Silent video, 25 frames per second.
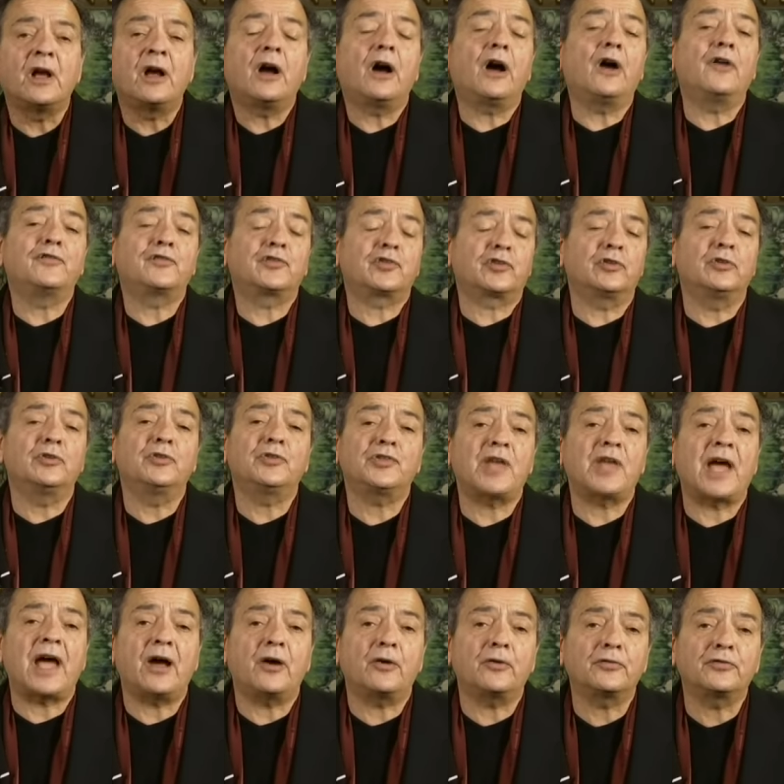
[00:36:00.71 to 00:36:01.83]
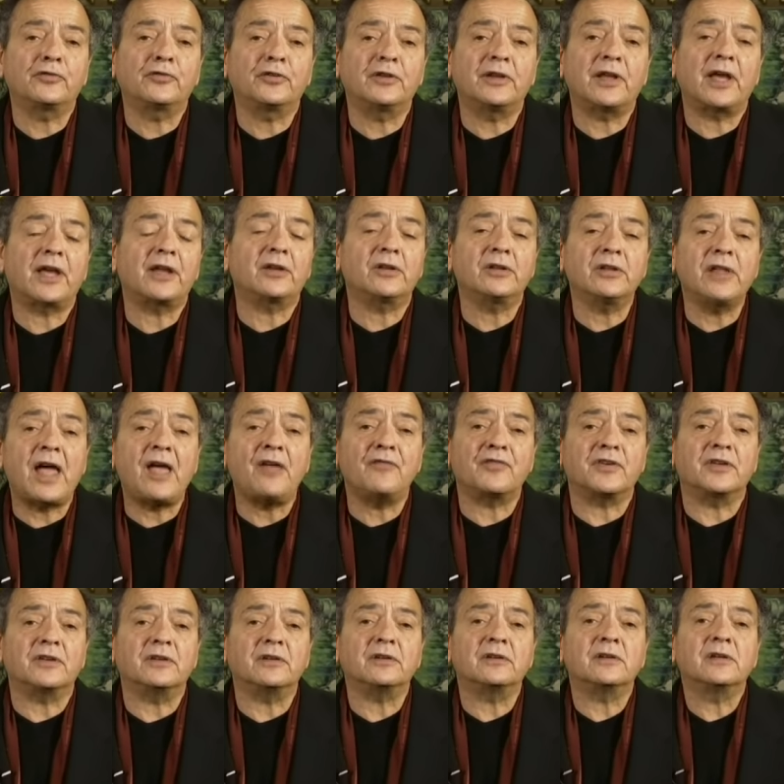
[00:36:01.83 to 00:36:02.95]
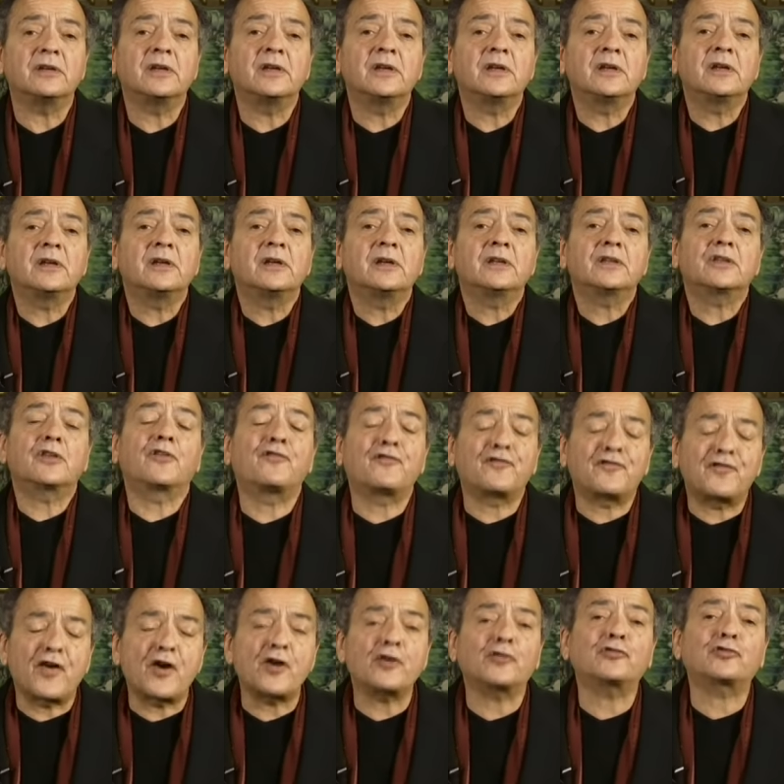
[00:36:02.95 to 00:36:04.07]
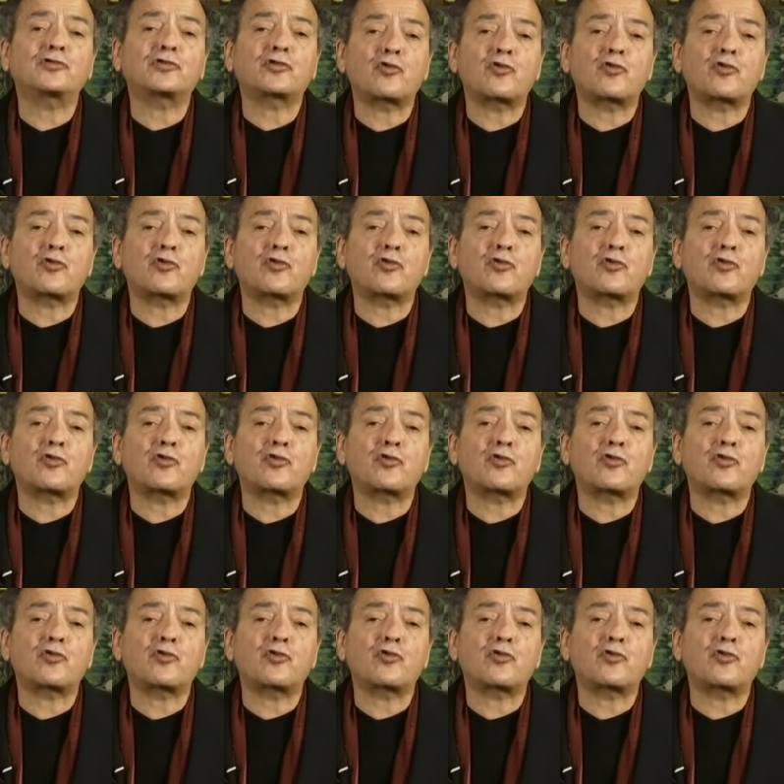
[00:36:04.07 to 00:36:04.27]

of 2011. The first